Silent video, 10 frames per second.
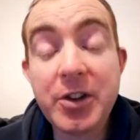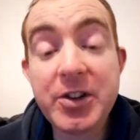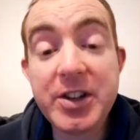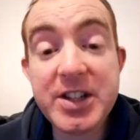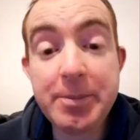in
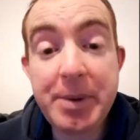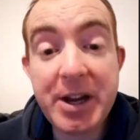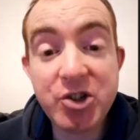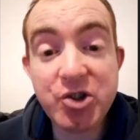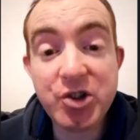the deep
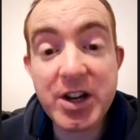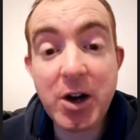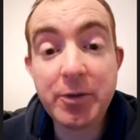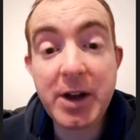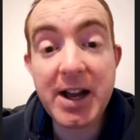history
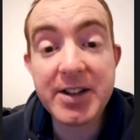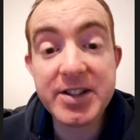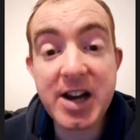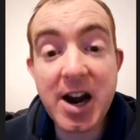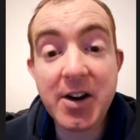of uh,
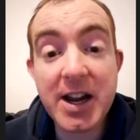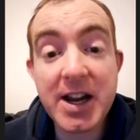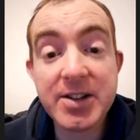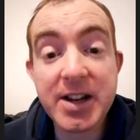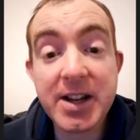
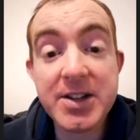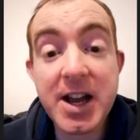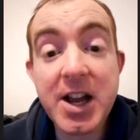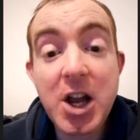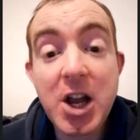Stargate and
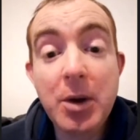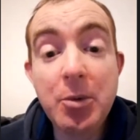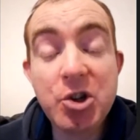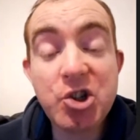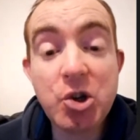we
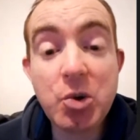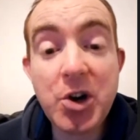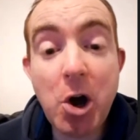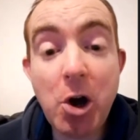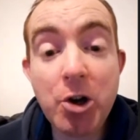wish you and
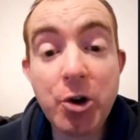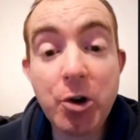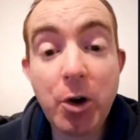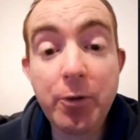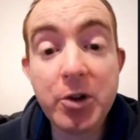all your
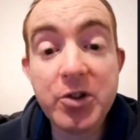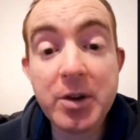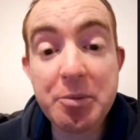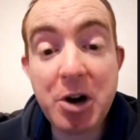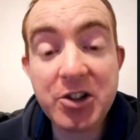loved ones a
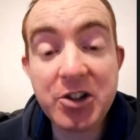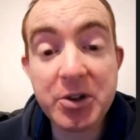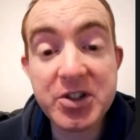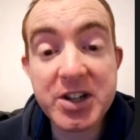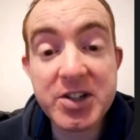
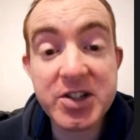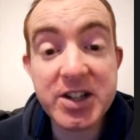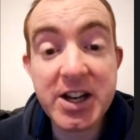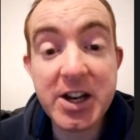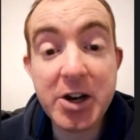prosperous into the
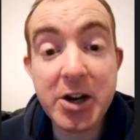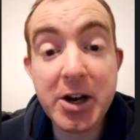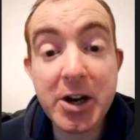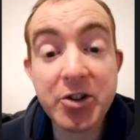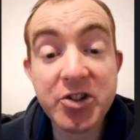
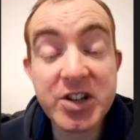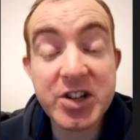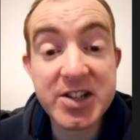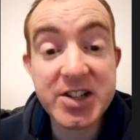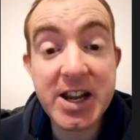year.
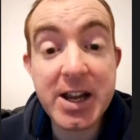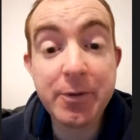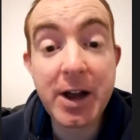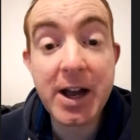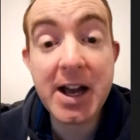Stay safe,
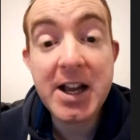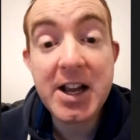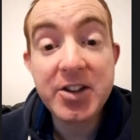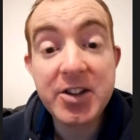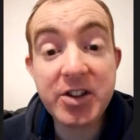
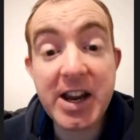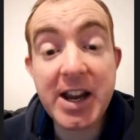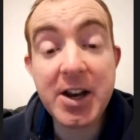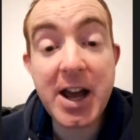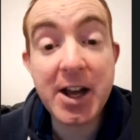
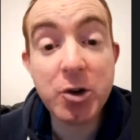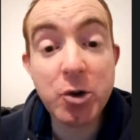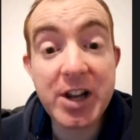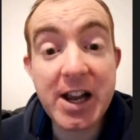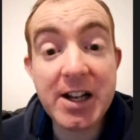stay in uh,
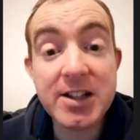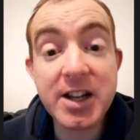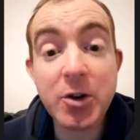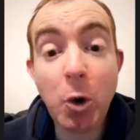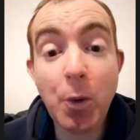good health
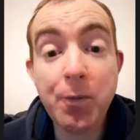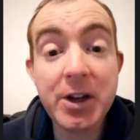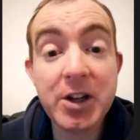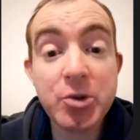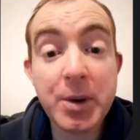and
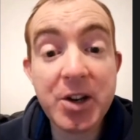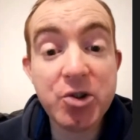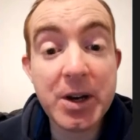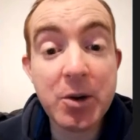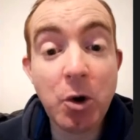hopefully
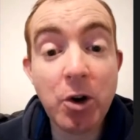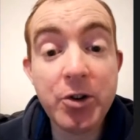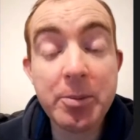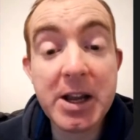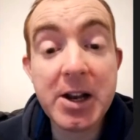2021
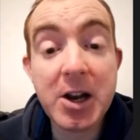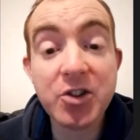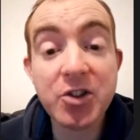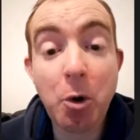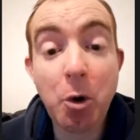there'll be a lot
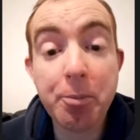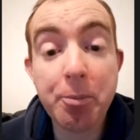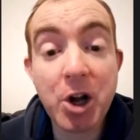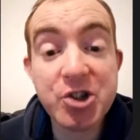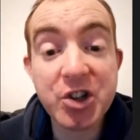more
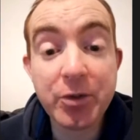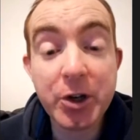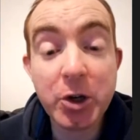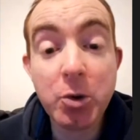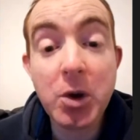projects for
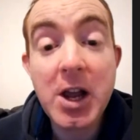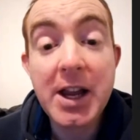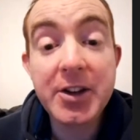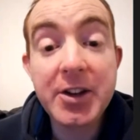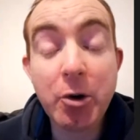you
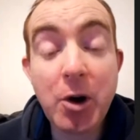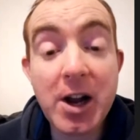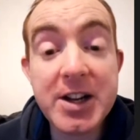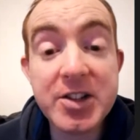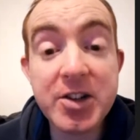in the
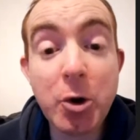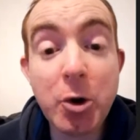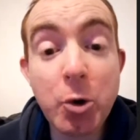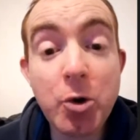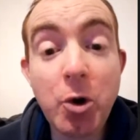horizon and
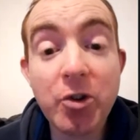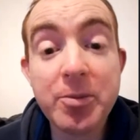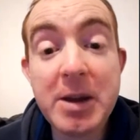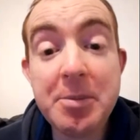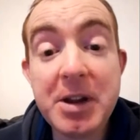who knows
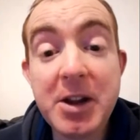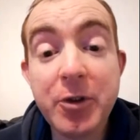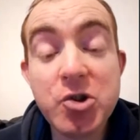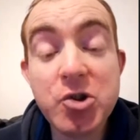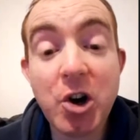maybe
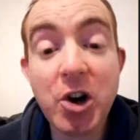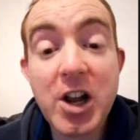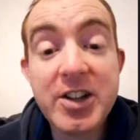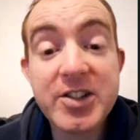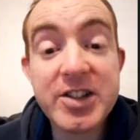future
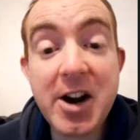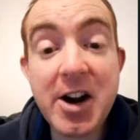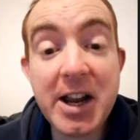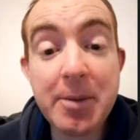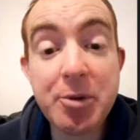
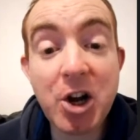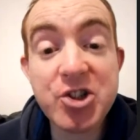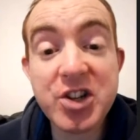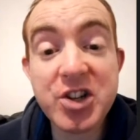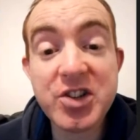stargate
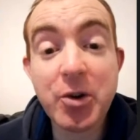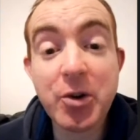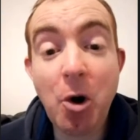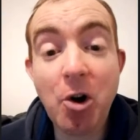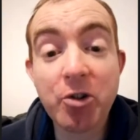projects in the
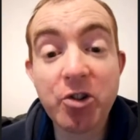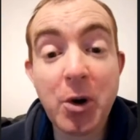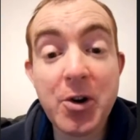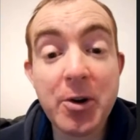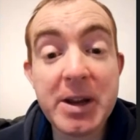works
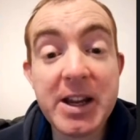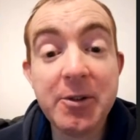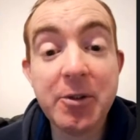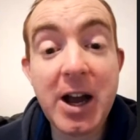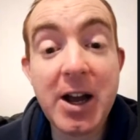whether it
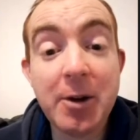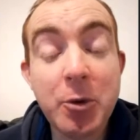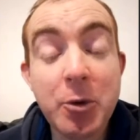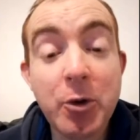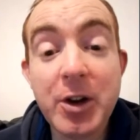be uh,
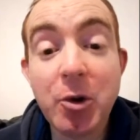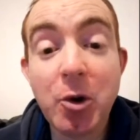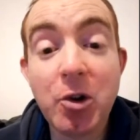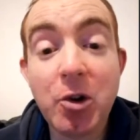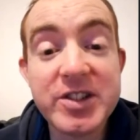movie
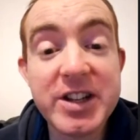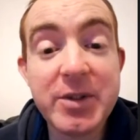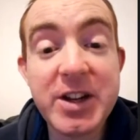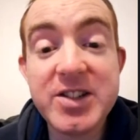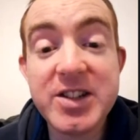roles
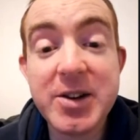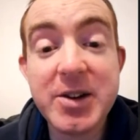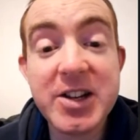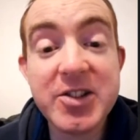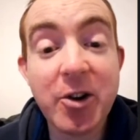tv
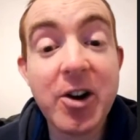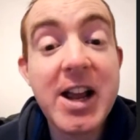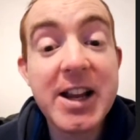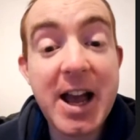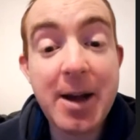series or
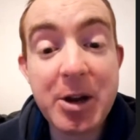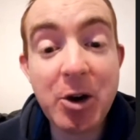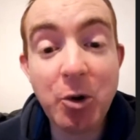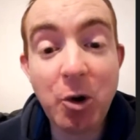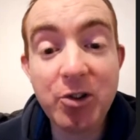cameo
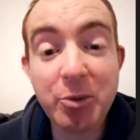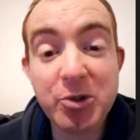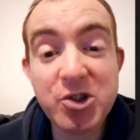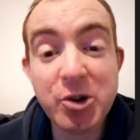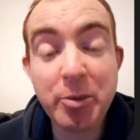roles
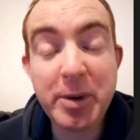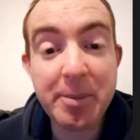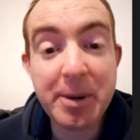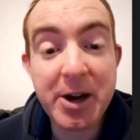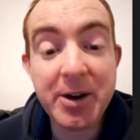which you'll be
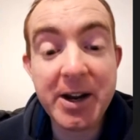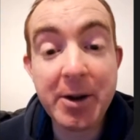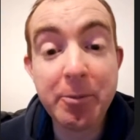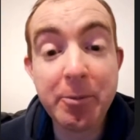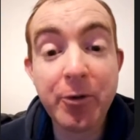appearing
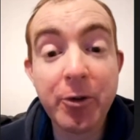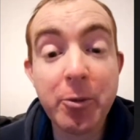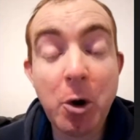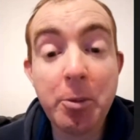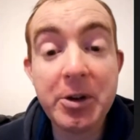in but for the
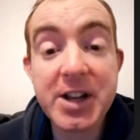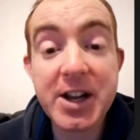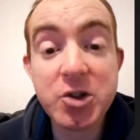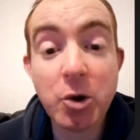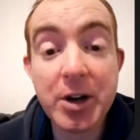moment uh,
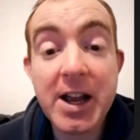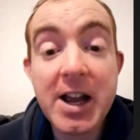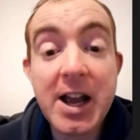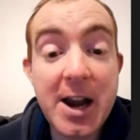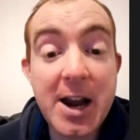tony
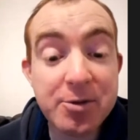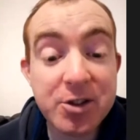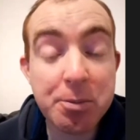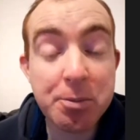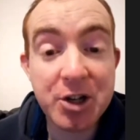an
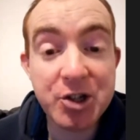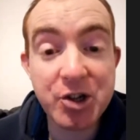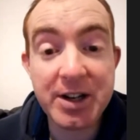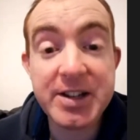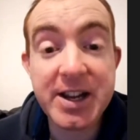absolute pleasure
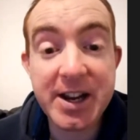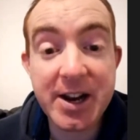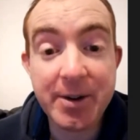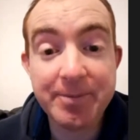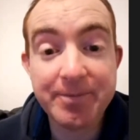and take care